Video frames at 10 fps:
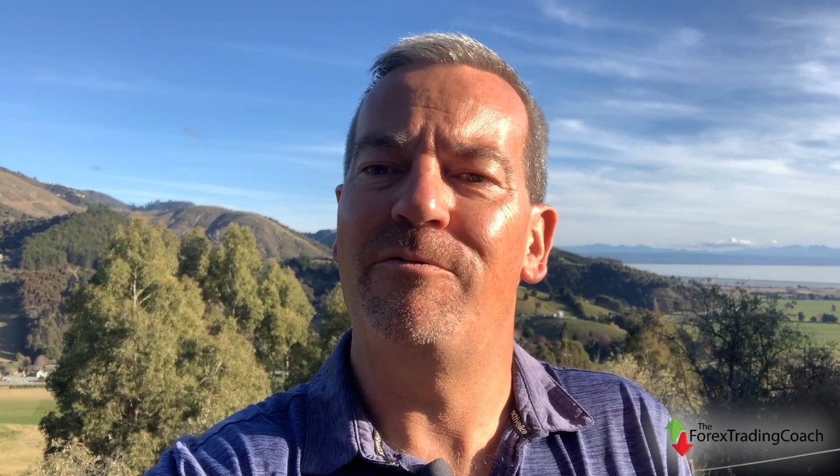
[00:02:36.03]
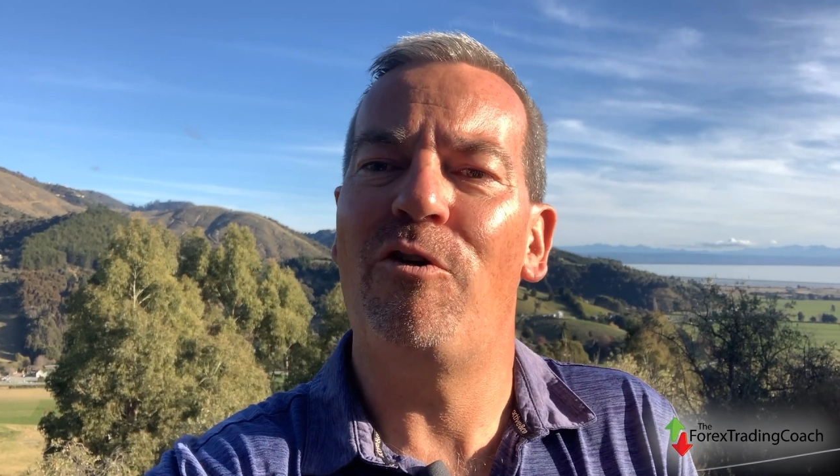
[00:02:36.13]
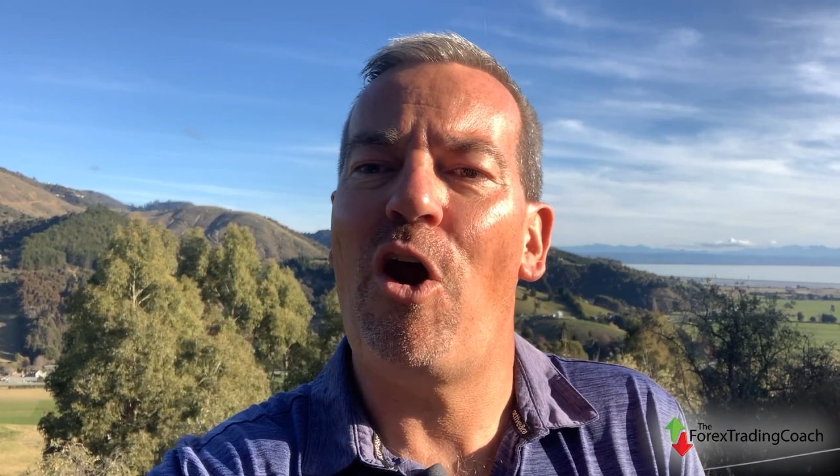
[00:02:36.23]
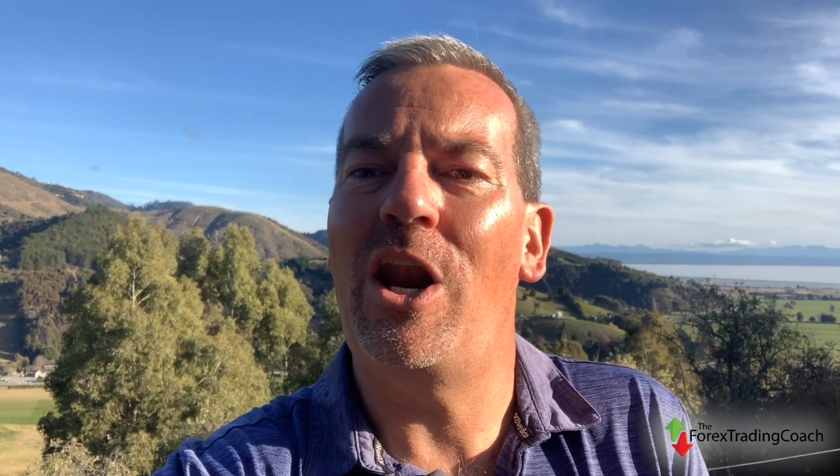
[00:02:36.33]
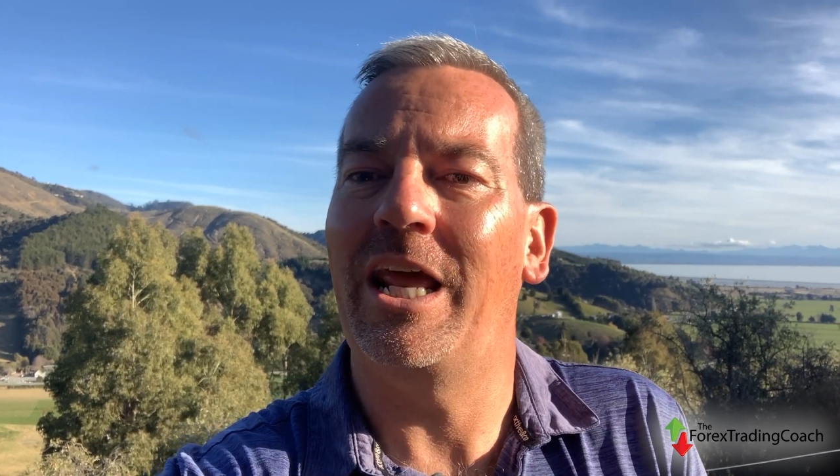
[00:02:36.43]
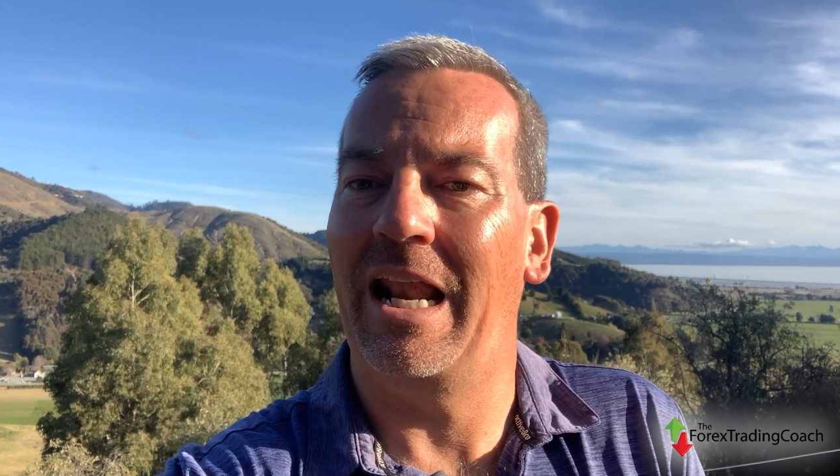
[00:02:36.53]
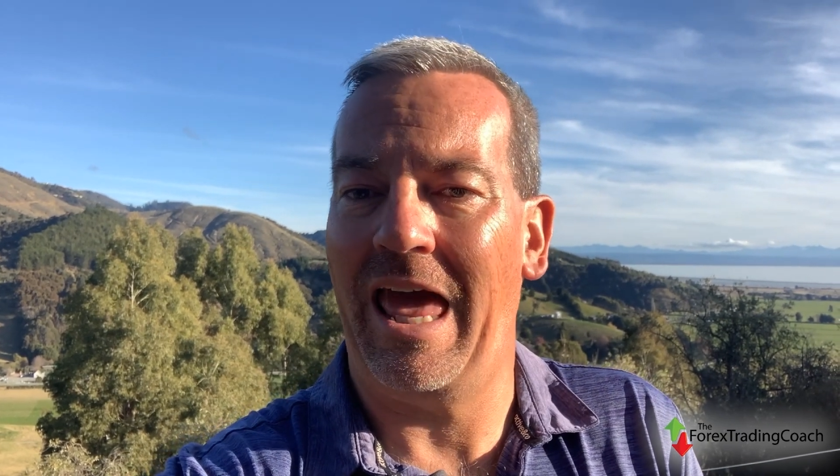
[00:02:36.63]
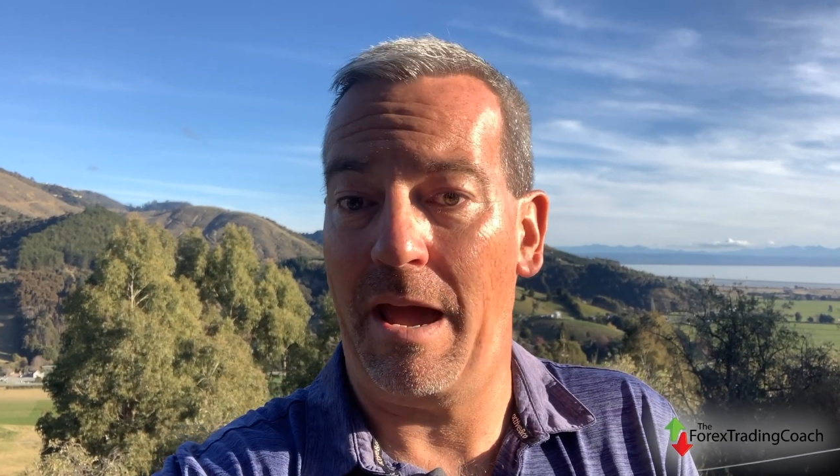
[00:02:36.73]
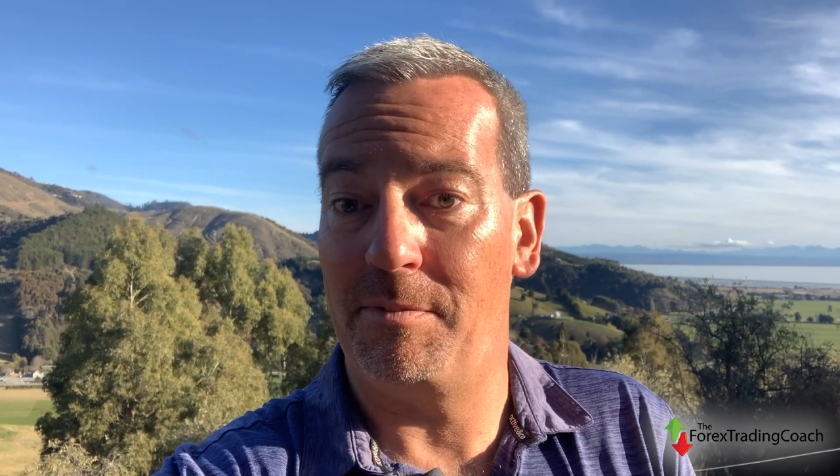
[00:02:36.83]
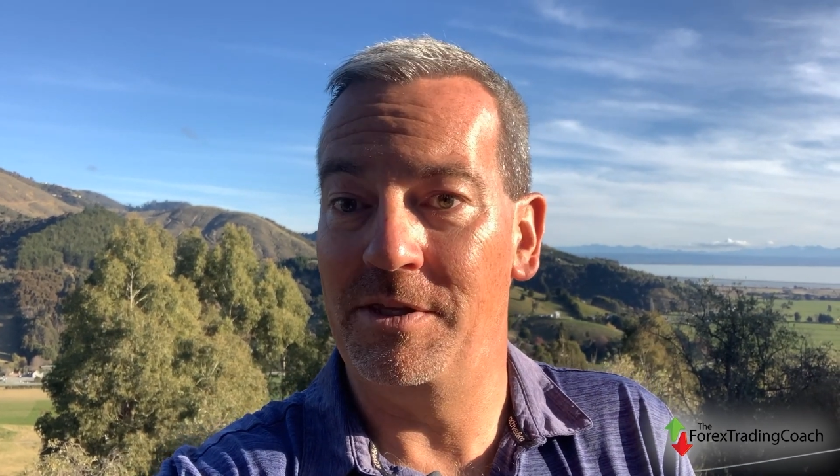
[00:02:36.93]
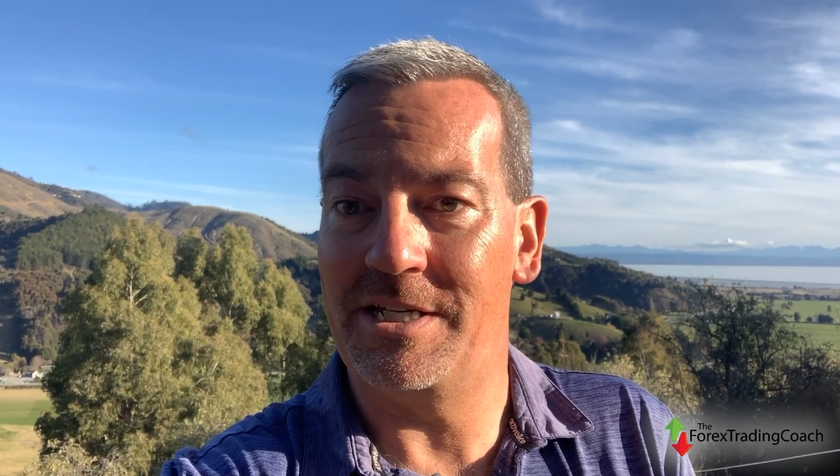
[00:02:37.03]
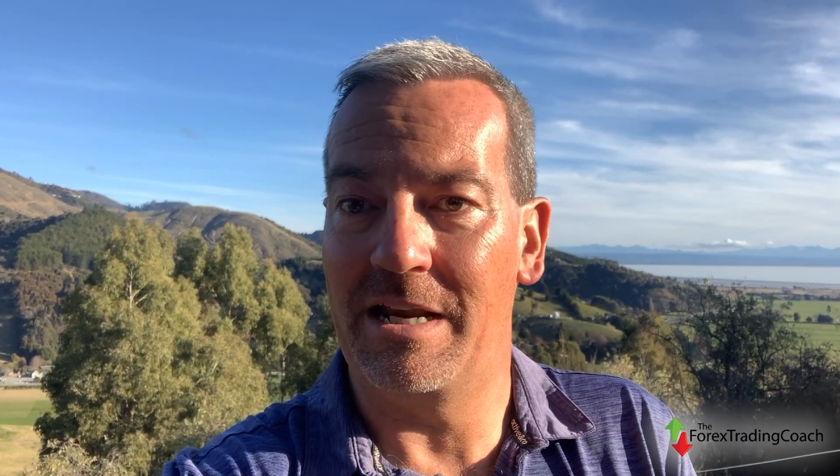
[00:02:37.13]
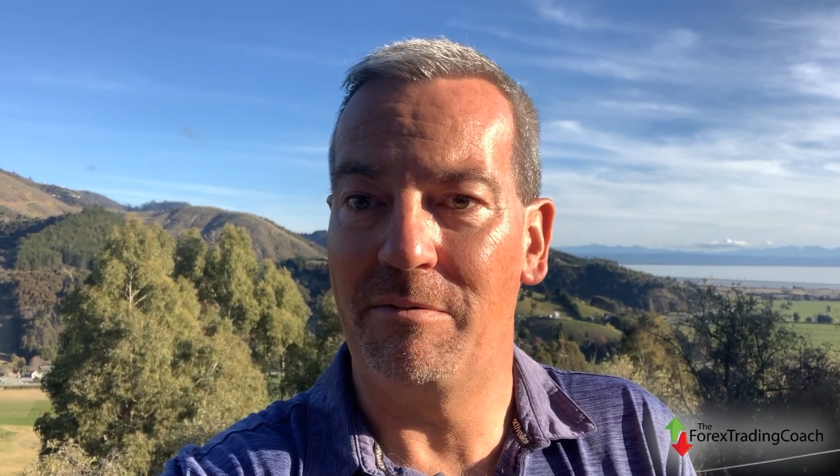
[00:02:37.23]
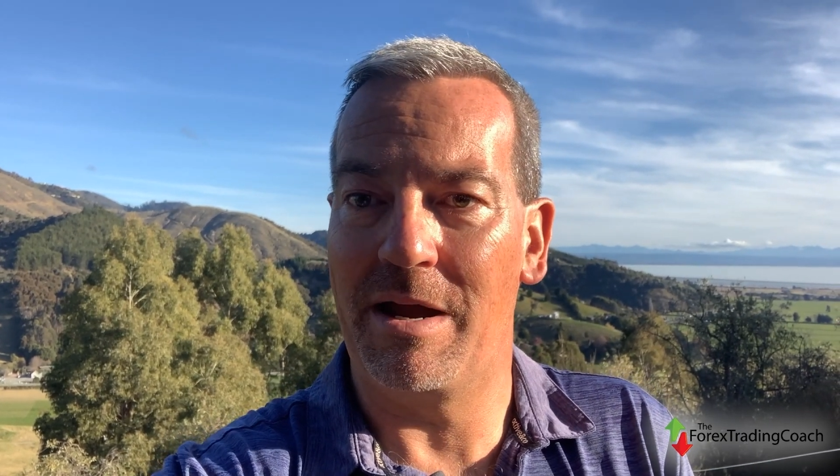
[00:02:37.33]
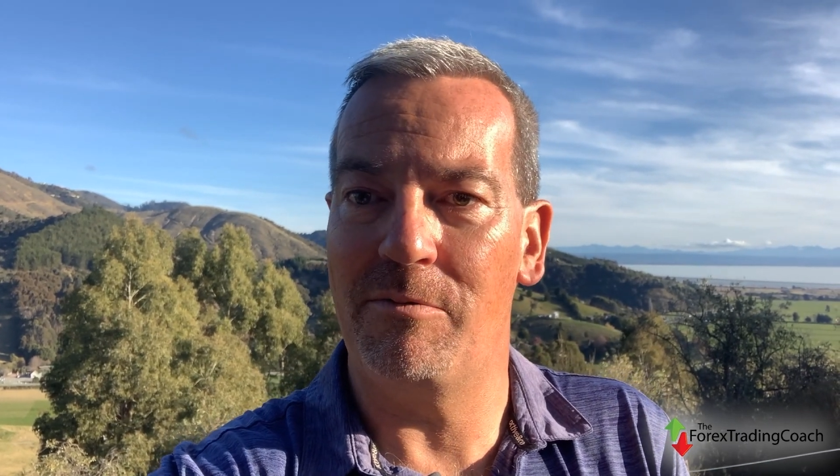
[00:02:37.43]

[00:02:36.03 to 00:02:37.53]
very little happens anyway.